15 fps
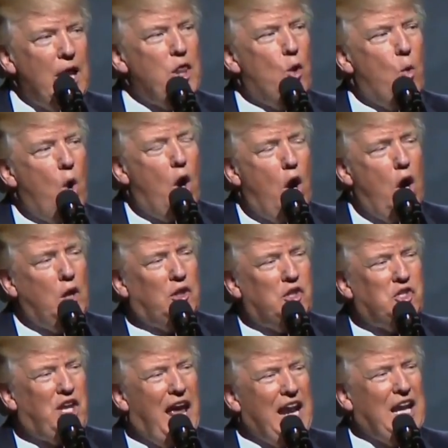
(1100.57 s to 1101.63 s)
And the world
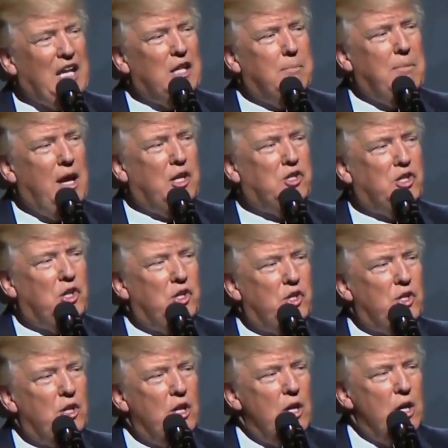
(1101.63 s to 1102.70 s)
is getting the
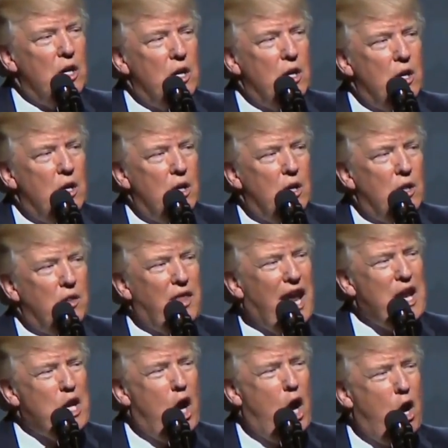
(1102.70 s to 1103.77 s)
message.
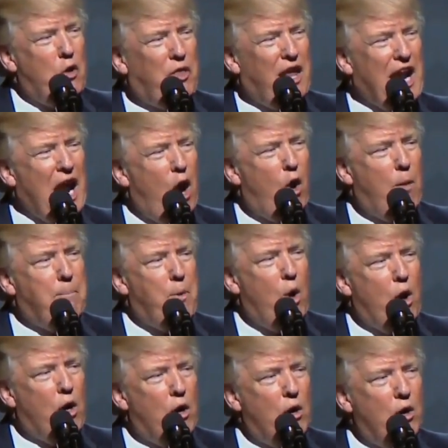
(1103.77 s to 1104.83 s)
They know that our
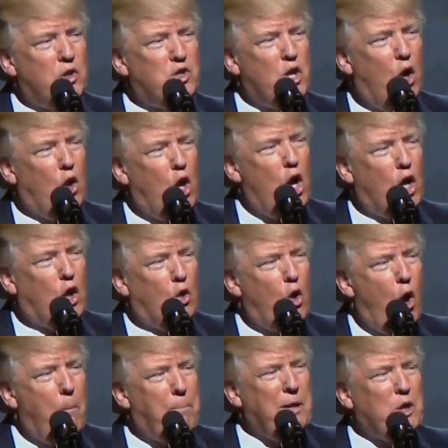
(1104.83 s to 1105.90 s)
border is no
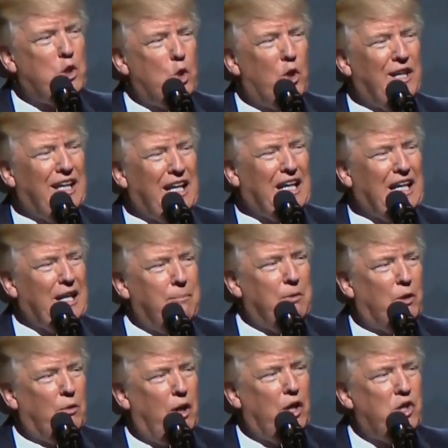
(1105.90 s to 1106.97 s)
longer open to illegal
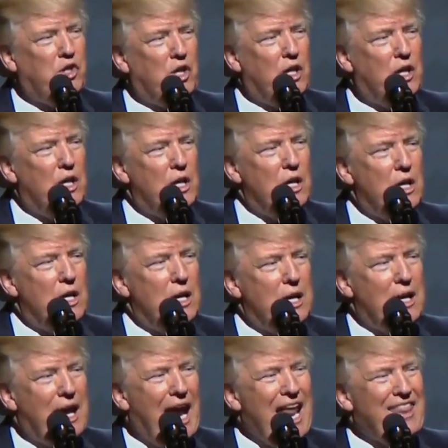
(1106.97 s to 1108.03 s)
immigration,
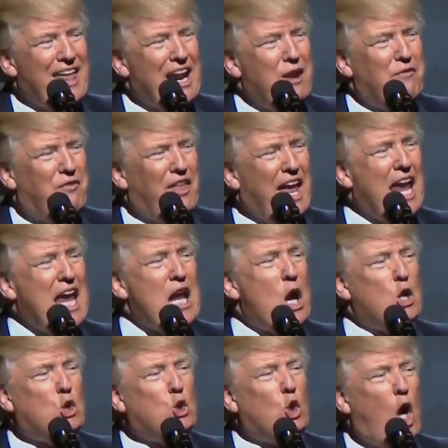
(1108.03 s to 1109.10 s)
and that if
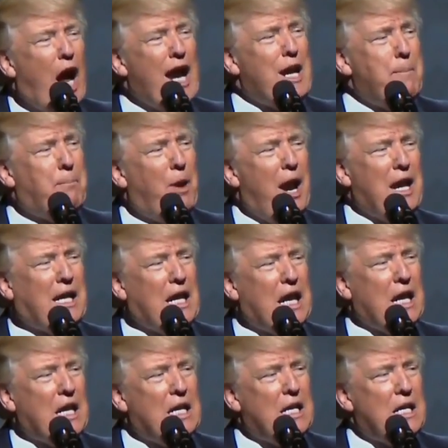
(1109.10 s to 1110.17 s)
they try to break
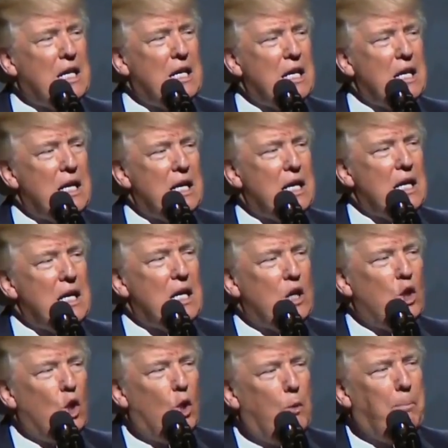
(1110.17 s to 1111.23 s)
in,
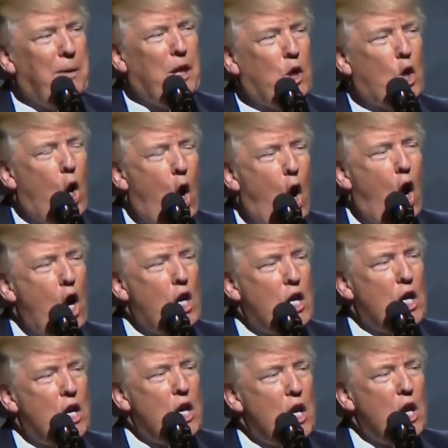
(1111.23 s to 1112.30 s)
you'll be caught
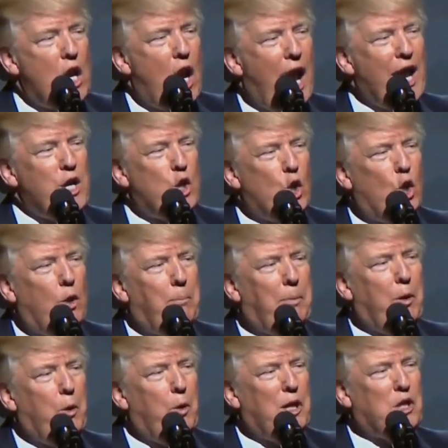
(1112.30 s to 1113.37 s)
and you'll
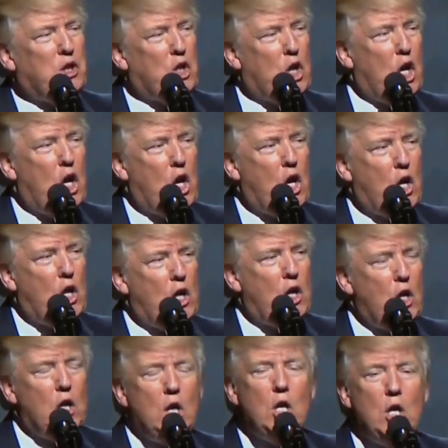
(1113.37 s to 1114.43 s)
be
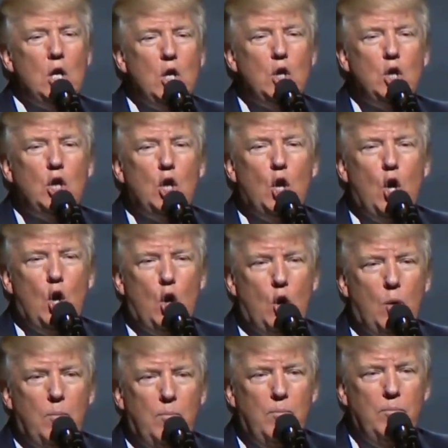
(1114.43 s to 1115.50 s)
returned to your
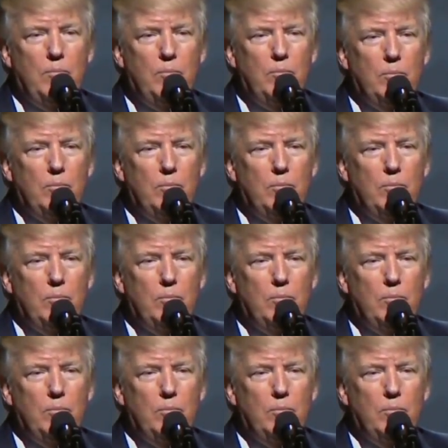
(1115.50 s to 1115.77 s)
home.